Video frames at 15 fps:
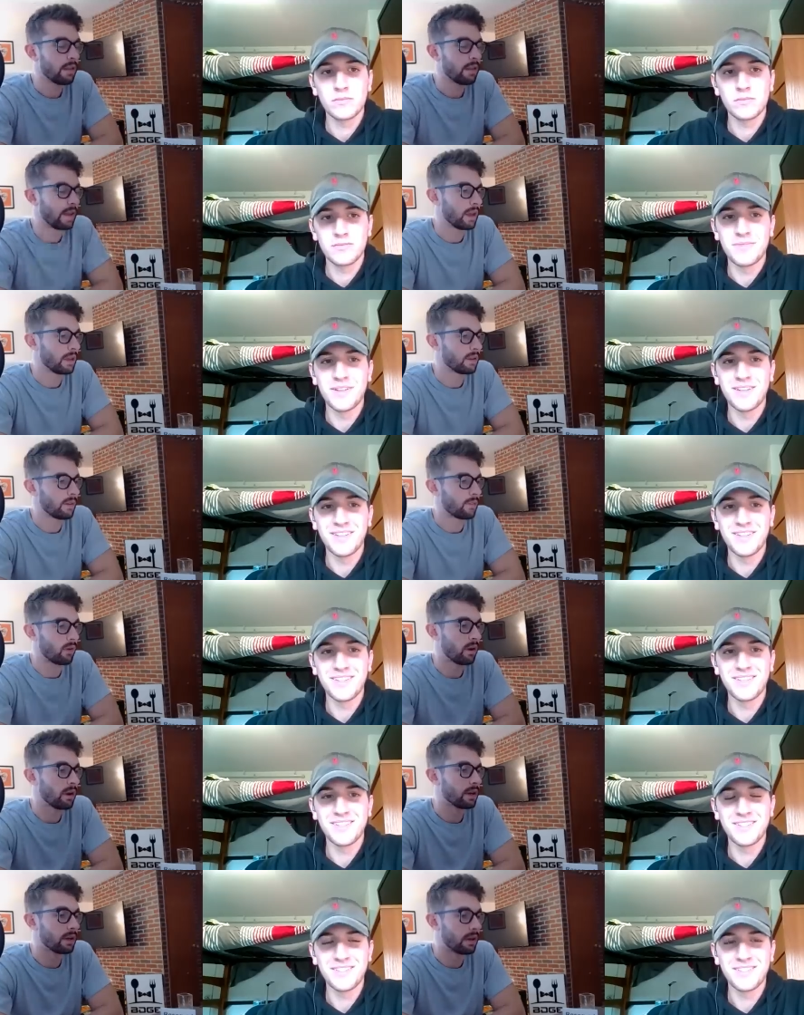Speaker 1: They ended up
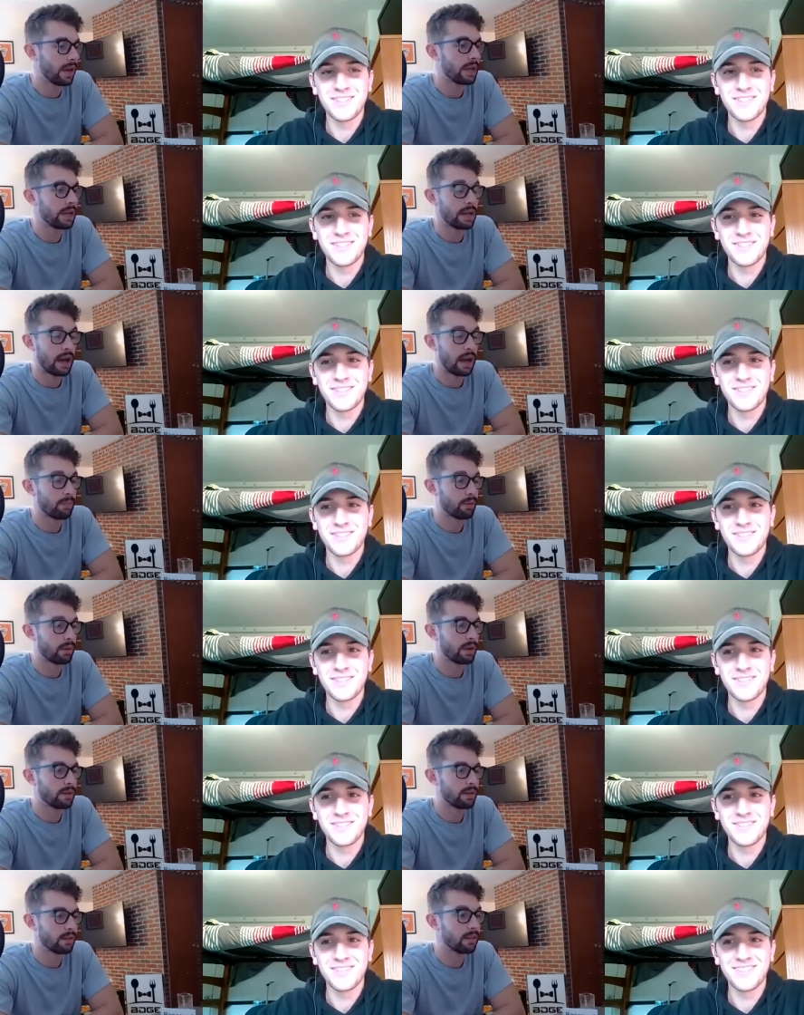running 89
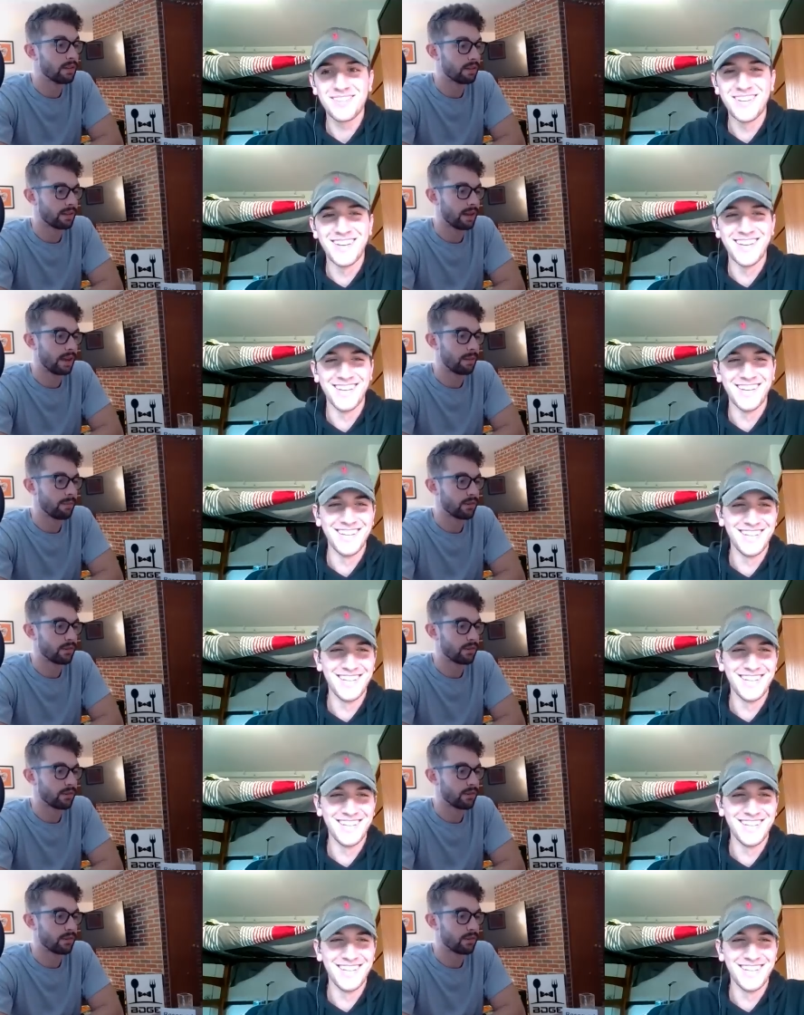plays in this game.